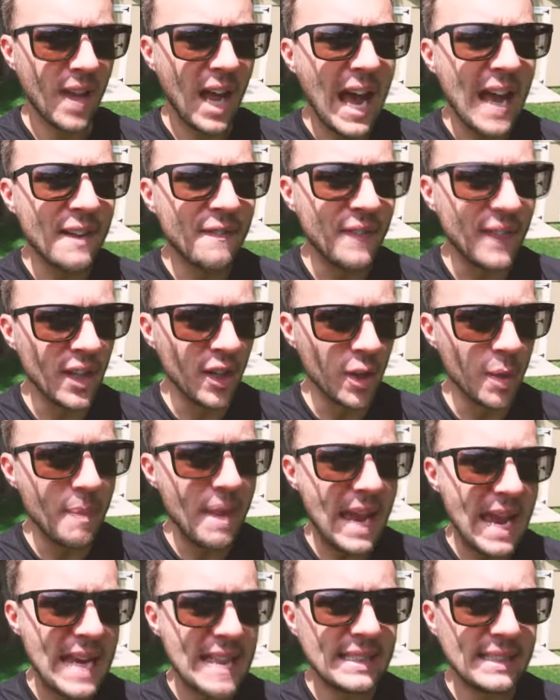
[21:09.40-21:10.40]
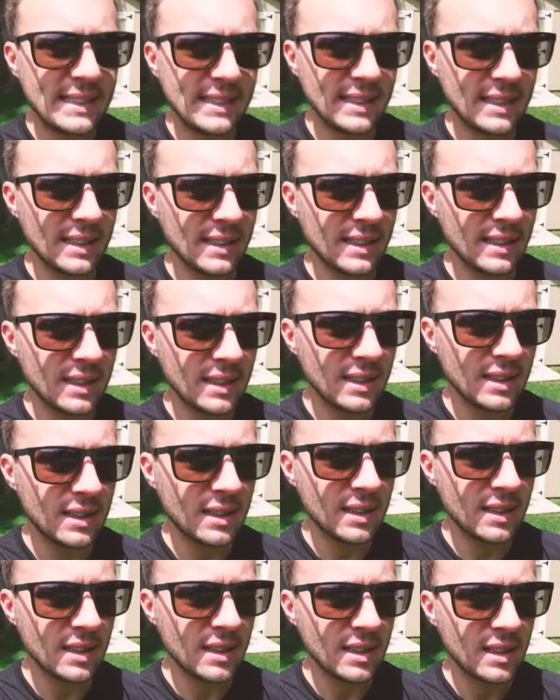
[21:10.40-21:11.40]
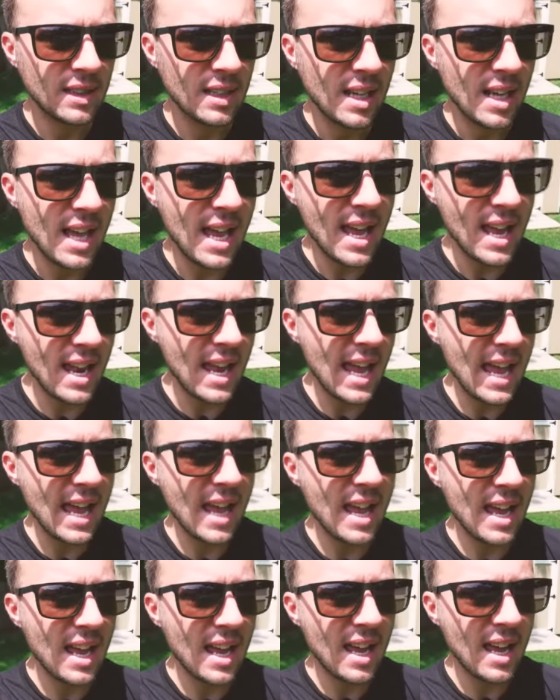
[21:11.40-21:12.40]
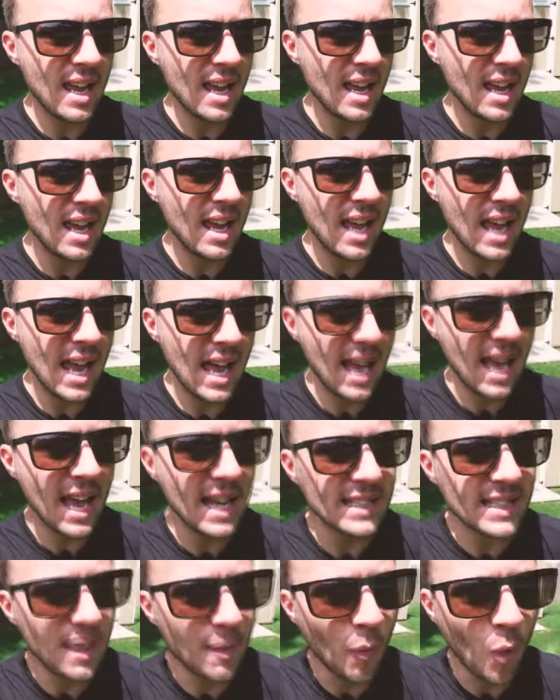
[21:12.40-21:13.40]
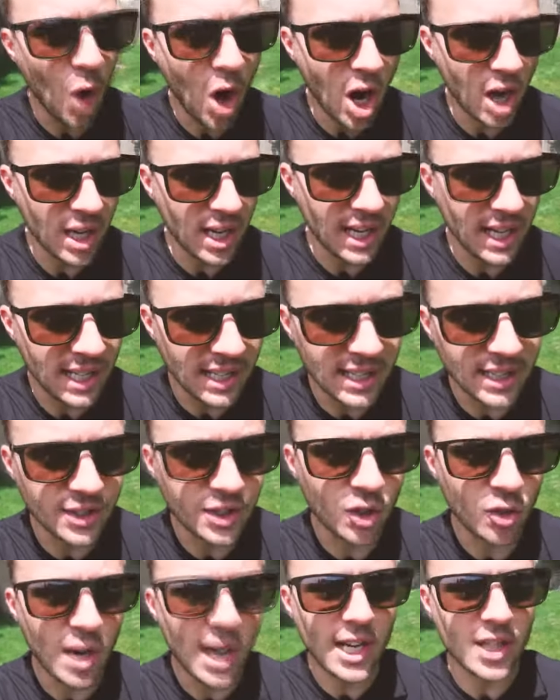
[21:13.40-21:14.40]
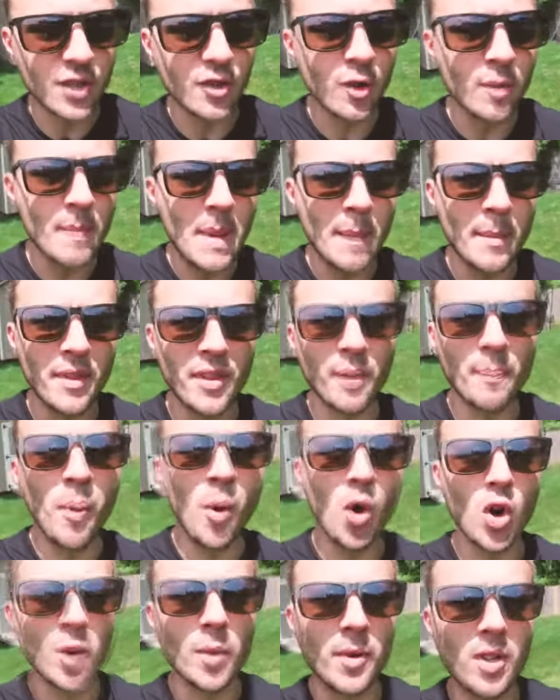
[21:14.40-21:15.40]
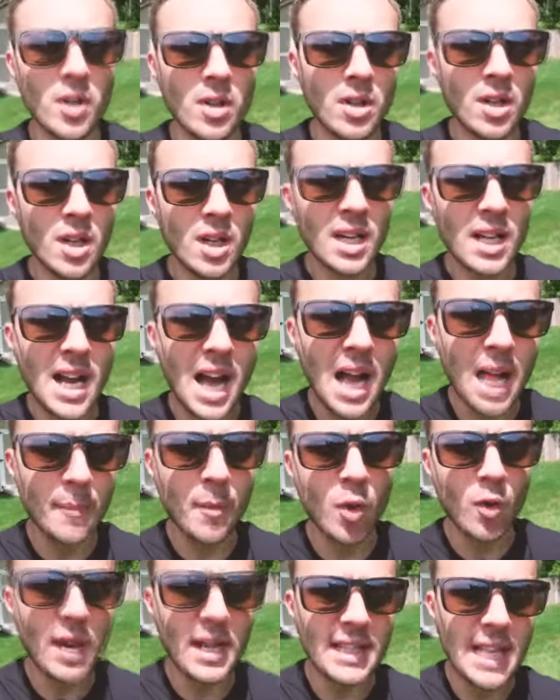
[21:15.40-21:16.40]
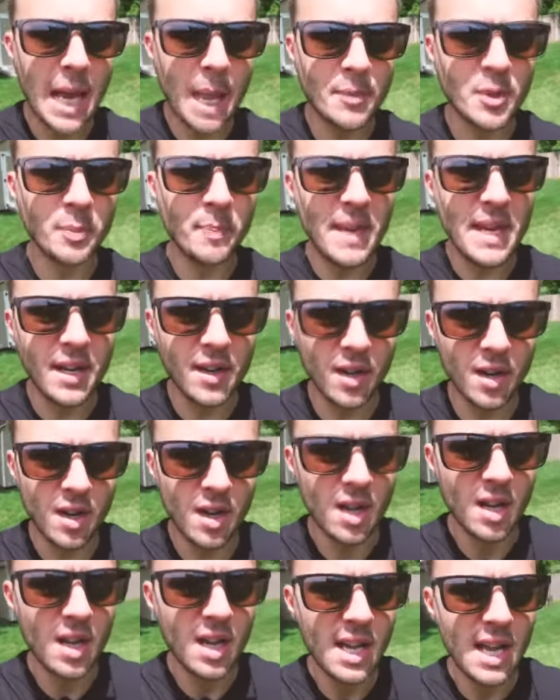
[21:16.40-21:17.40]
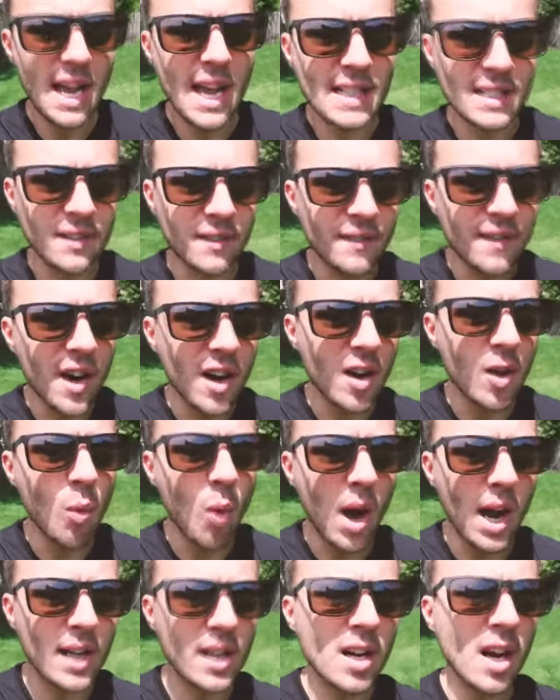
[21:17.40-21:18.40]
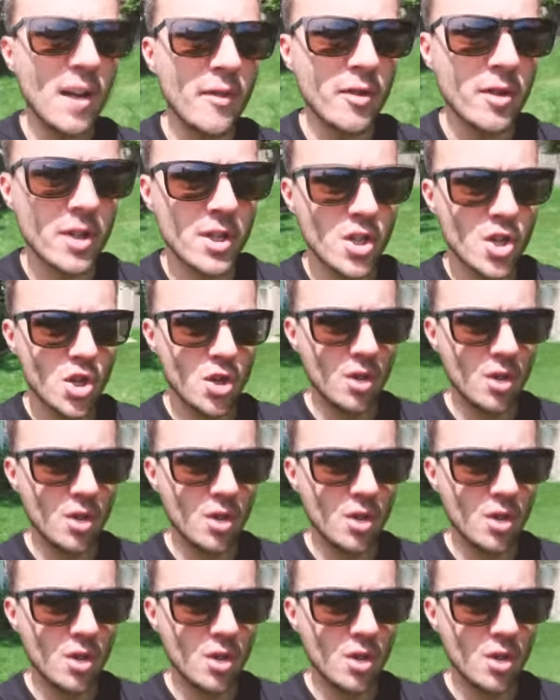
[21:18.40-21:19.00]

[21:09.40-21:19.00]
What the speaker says: I feel the bass, and as I'm walking in this direction, remember the portable Palmer type speaker has a very wide coverage.